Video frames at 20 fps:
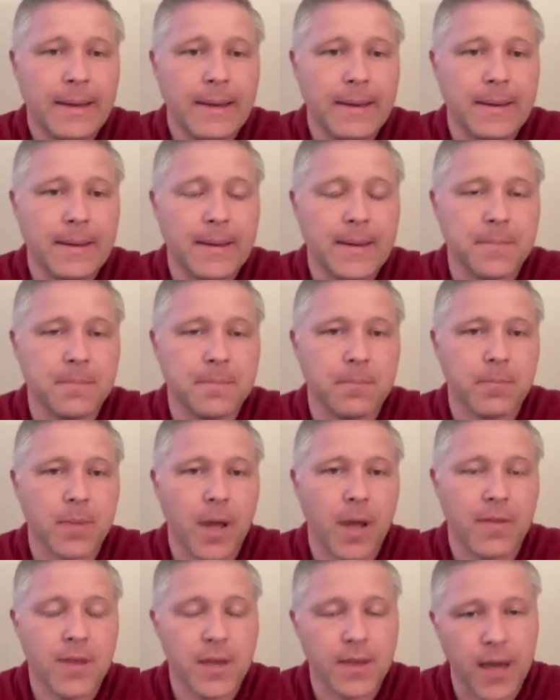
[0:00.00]

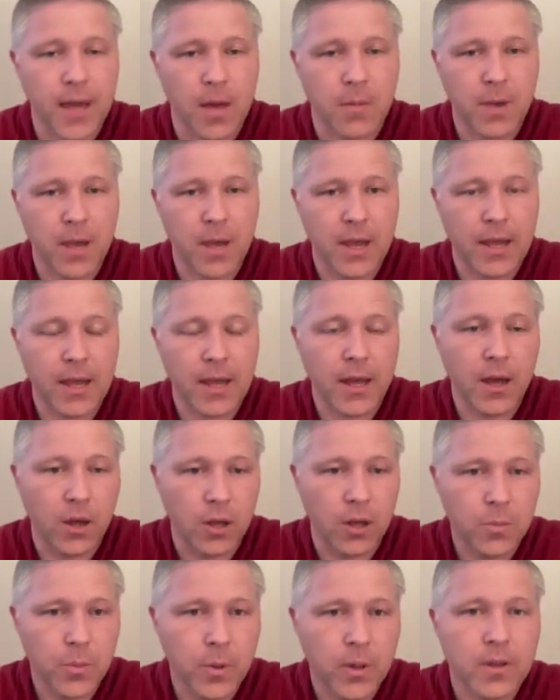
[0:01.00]
I think that may
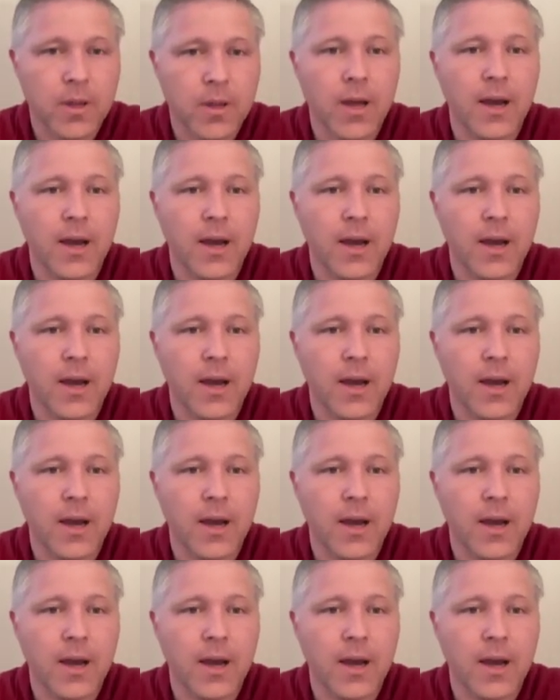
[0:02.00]
help.